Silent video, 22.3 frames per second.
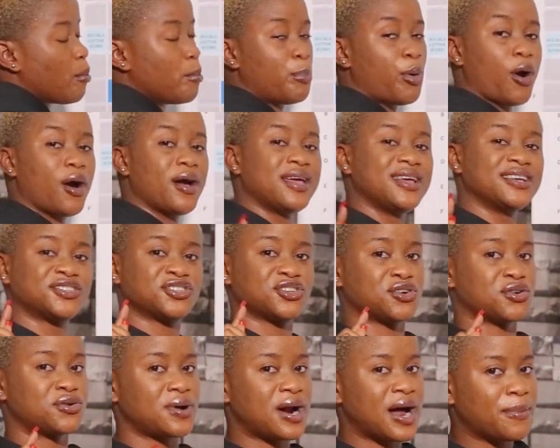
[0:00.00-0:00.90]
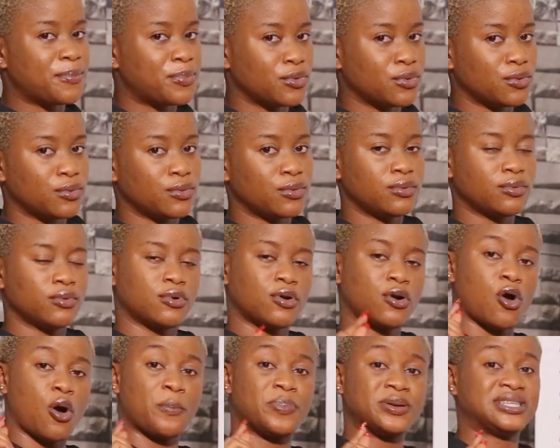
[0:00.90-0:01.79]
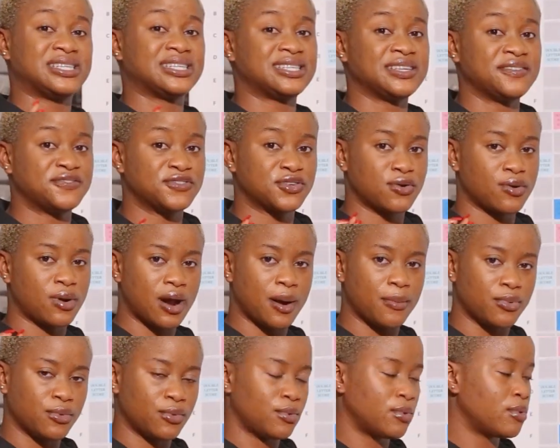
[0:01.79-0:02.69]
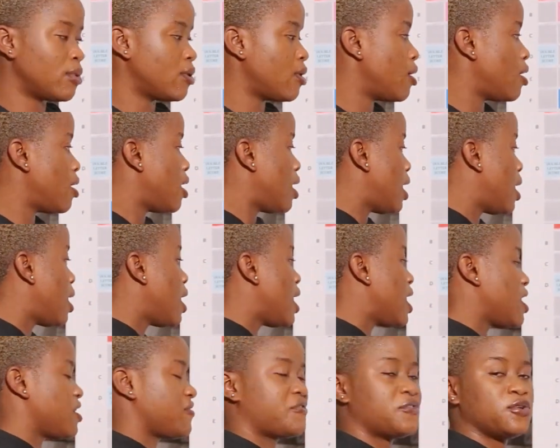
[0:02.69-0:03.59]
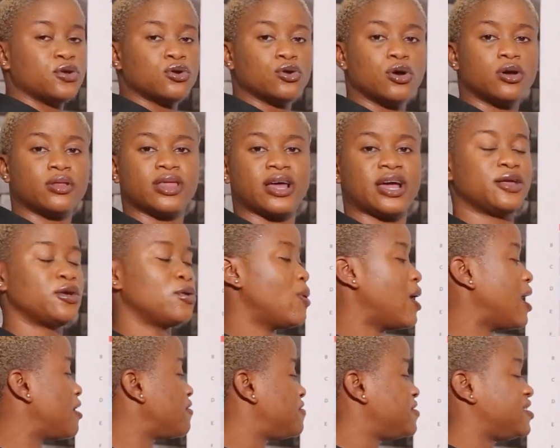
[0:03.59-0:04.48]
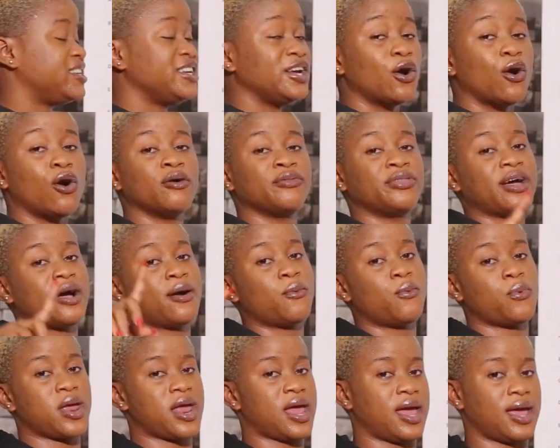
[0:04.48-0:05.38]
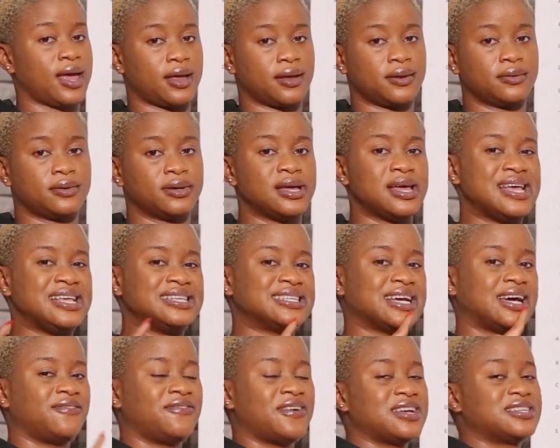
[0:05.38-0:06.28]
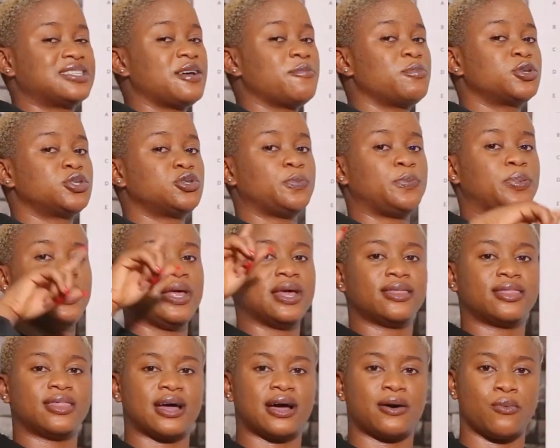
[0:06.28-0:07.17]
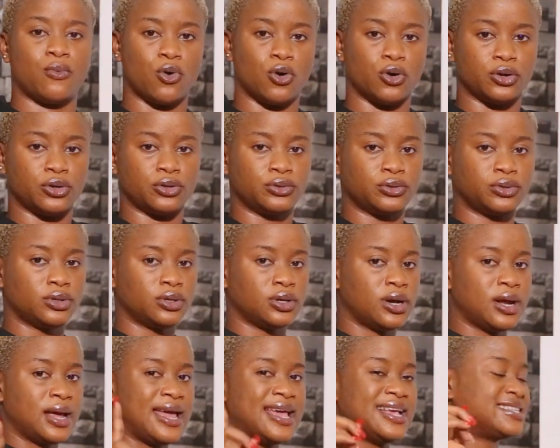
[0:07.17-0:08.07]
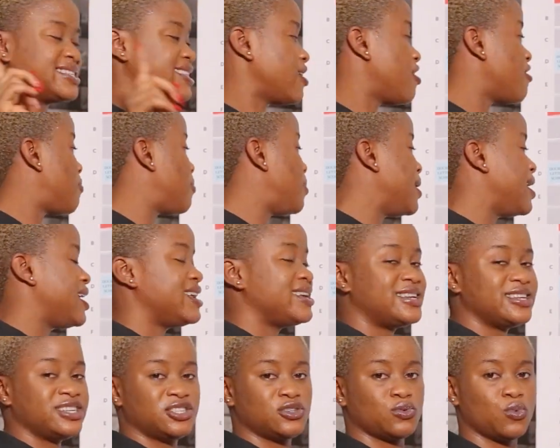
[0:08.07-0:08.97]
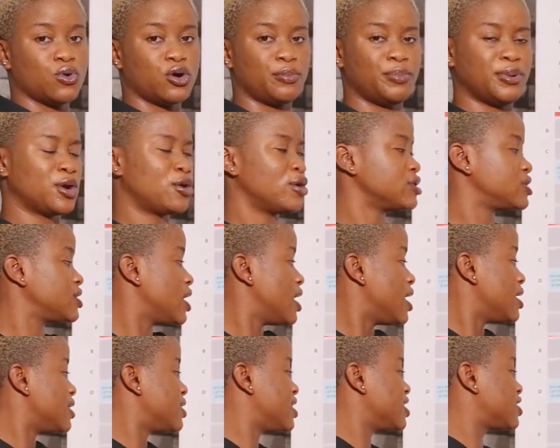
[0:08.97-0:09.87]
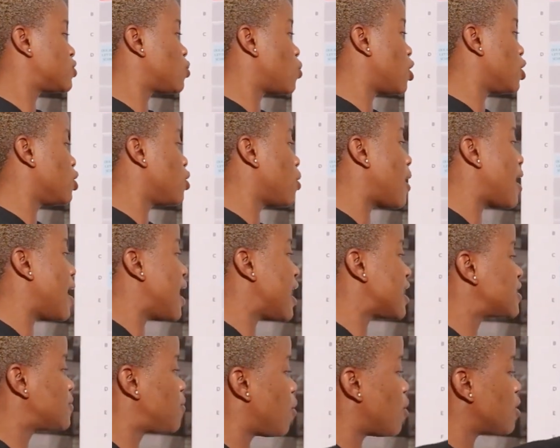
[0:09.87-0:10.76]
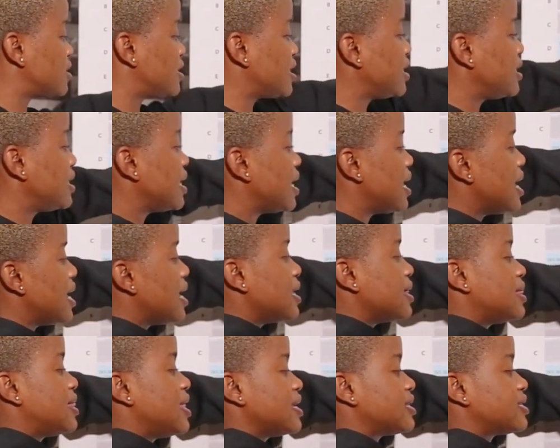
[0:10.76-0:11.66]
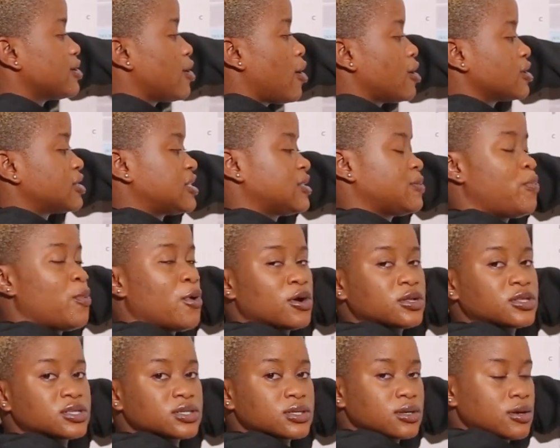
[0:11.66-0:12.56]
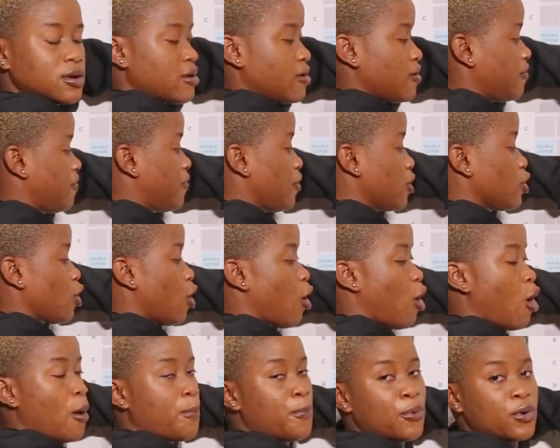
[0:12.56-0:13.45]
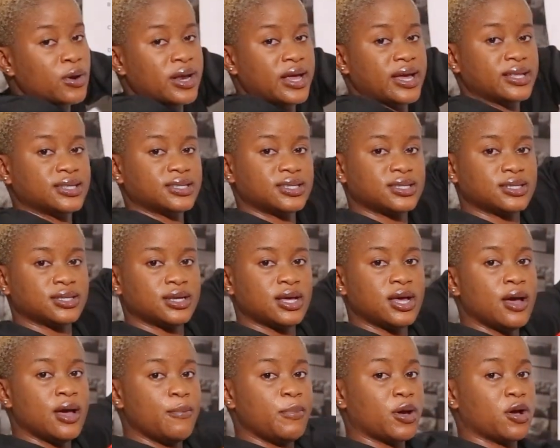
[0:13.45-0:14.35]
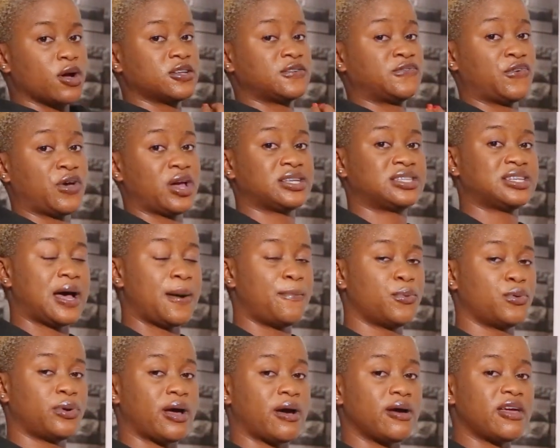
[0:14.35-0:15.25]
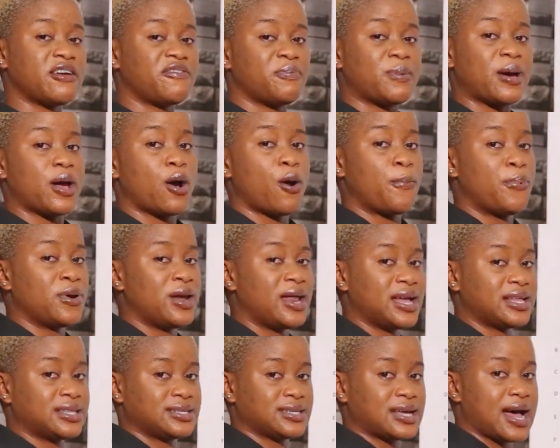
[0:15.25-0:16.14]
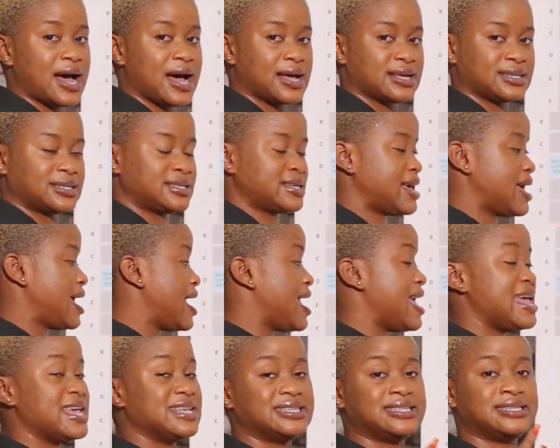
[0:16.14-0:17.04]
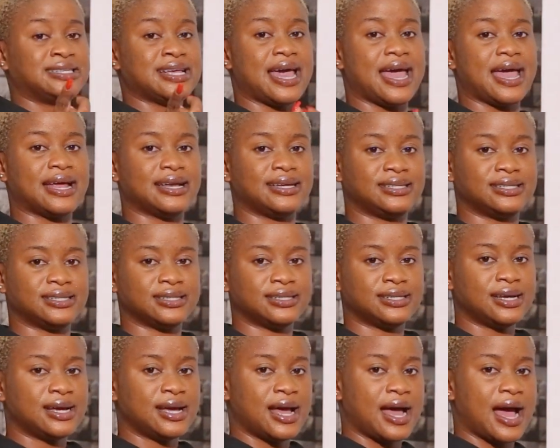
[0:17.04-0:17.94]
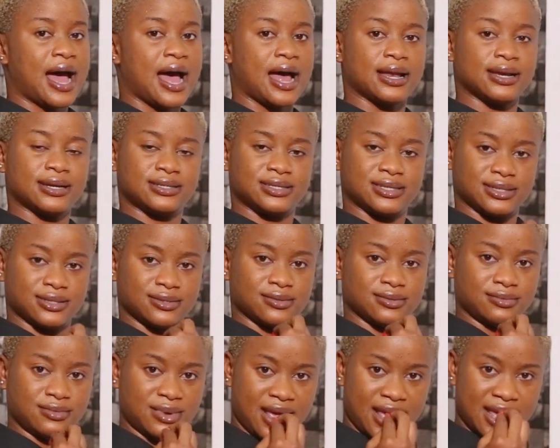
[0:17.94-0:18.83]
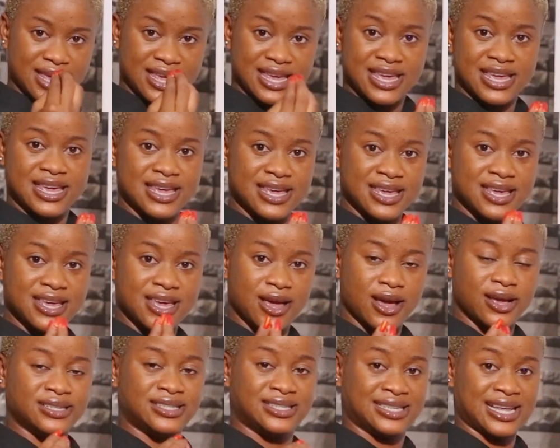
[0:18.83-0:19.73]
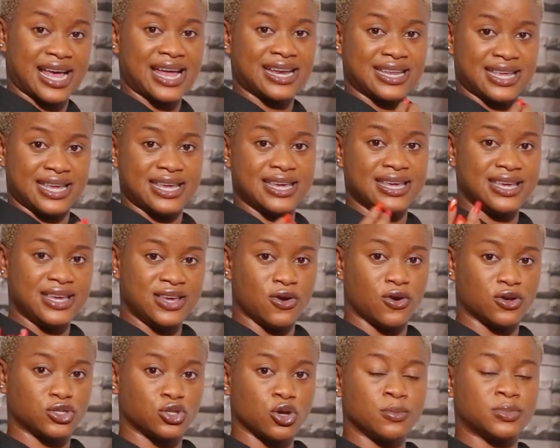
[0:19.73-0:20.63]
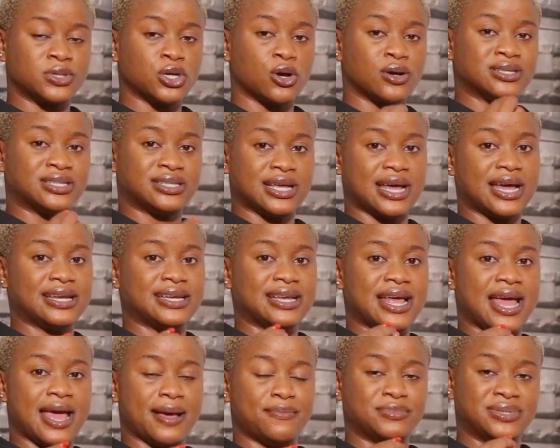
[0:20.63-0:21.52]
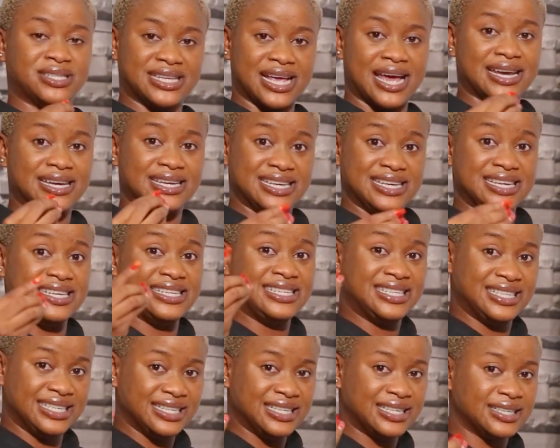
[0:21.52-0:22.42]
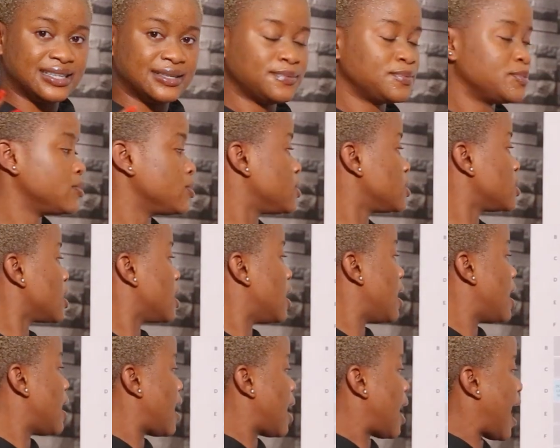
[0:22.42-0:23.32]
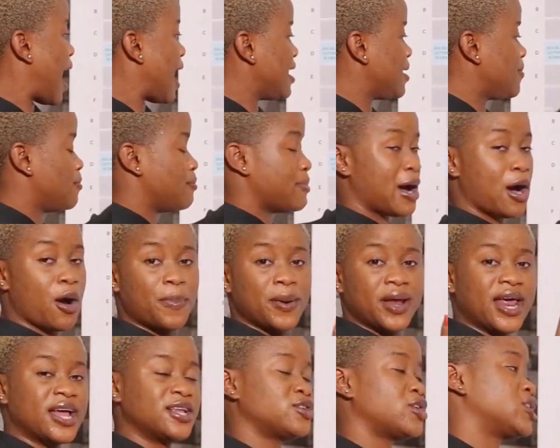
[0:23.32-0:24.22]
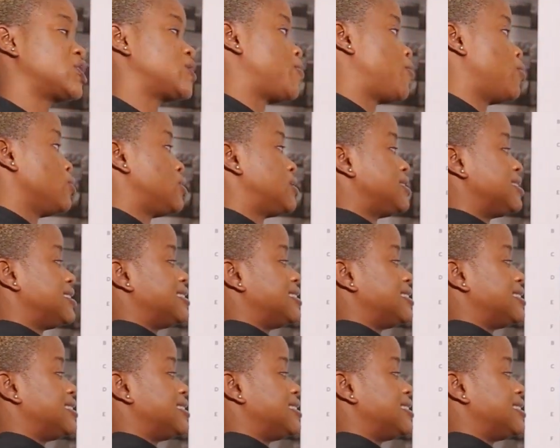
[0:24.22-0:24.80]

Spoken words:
But in Scrabble, competitive Scrabble, if you know that you have the other where, it's advisable to play that one instead of playing this one, because this one you are exposing this hot spot for your opponent. Because for example now, if my opponent has a Z and Z-E-E or something, or Z-E-D, and if my opponent just puts